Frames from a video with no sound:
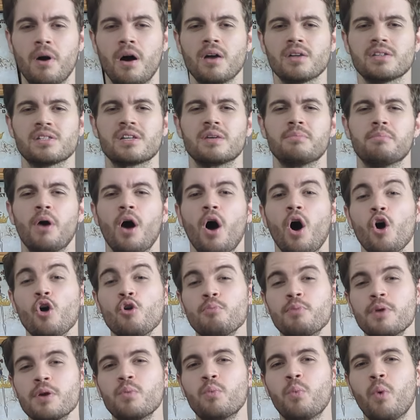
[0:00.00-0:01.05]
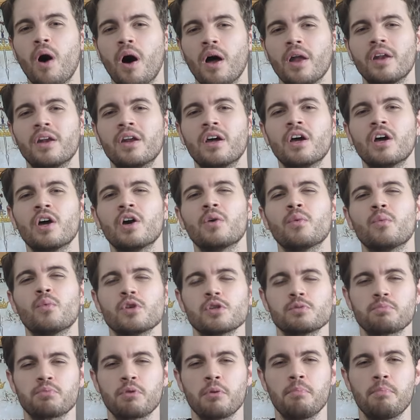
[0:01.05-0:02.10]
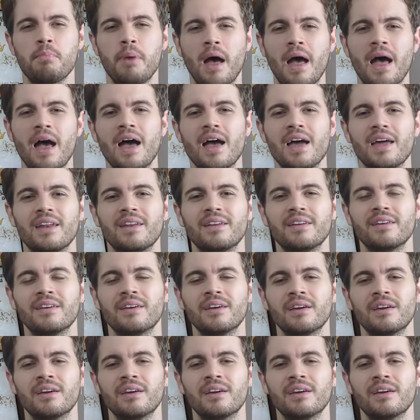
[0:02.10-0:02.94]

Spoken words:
master, but Obi-Wan was prepared.